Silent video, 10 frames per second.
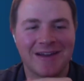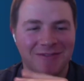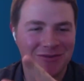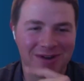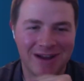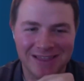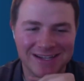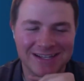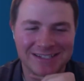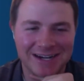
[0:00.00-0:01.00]
everyone, I
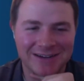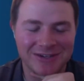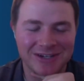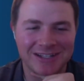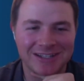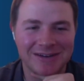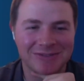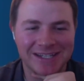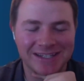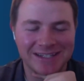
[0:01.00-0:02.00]
think it's kind of a
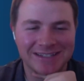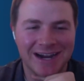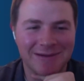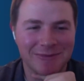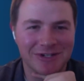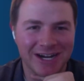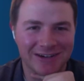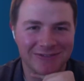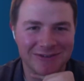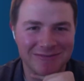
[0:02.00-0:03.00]
lovely timer
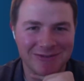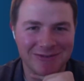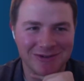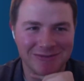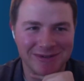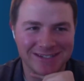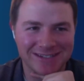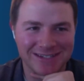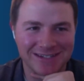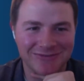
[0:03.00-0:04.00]
check from everyone. We get
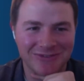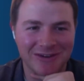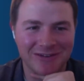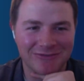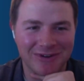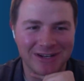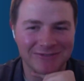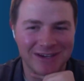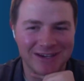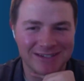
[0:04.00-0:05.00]
to see a
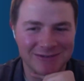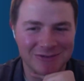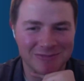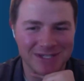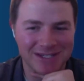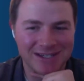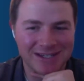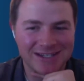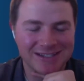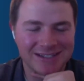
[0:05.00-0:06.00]
friendly face that we'll be
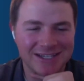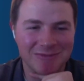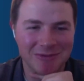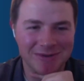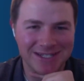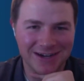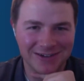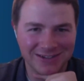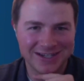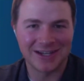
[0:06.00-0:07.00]
seeing
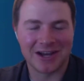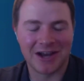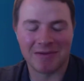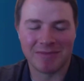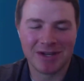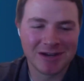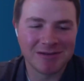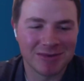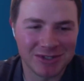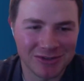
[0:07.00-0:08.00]
momentarily.
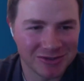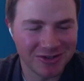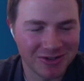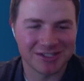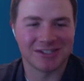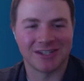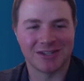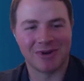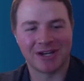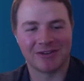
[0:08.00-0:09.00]
But so Sterling's just
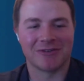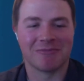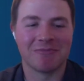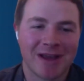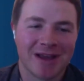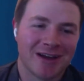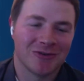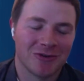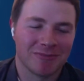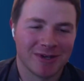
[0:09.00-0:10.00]
in the waiting room,
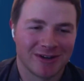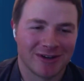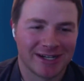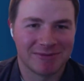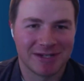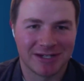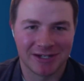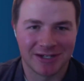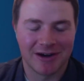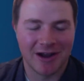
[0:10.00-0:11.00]
who will be on our next
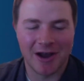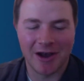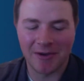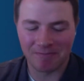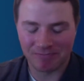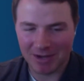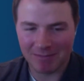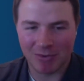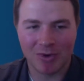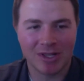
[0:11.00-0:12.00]
speaker.
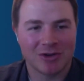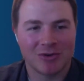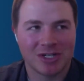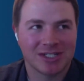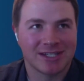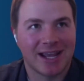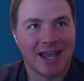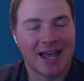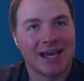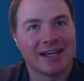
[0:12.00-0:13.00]
But one of the questions I
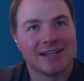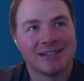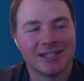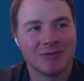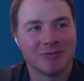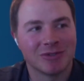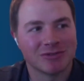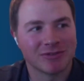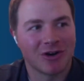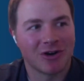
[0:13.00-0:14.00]
had
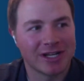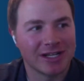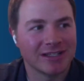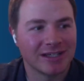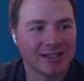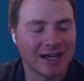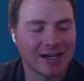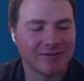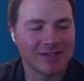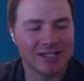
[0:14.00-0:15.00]
was regarding a
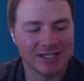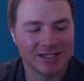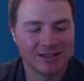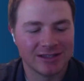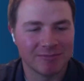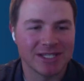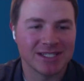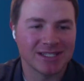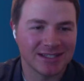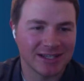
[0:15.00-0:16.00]
lot of the
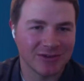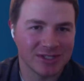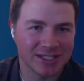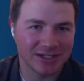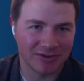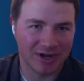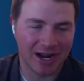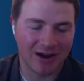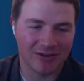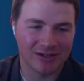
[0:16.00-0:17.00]
businesses that you see
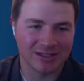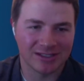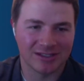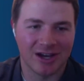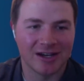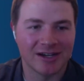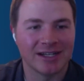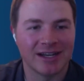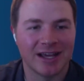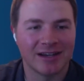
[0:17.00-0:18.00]
around
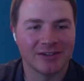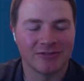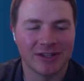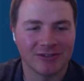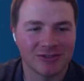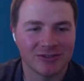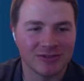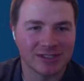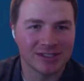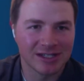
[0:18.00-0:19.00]
Lassonde and your fellow
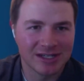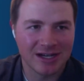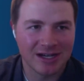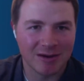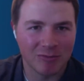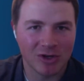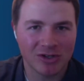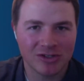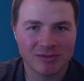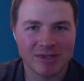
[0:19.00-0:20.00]
students.
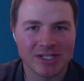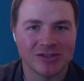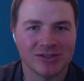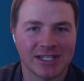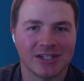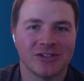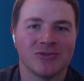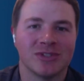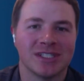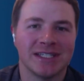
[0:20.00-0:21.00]
What are some issues that
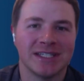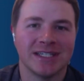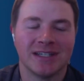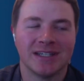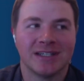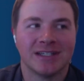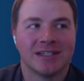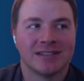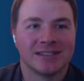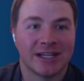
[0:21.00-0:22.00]
you see
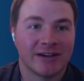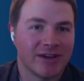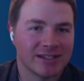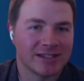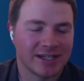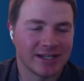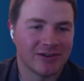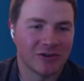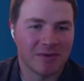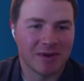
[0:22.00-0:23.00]
they're
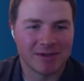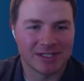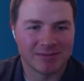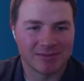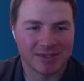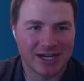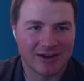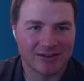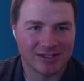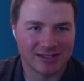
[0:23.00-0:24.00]
facing, or maybe some
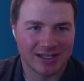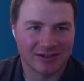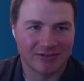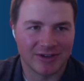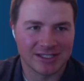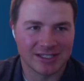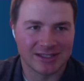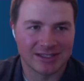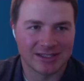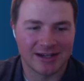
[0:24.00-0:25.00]
challenges that they're
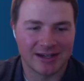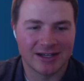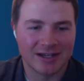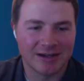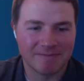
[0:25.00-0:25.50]
facing that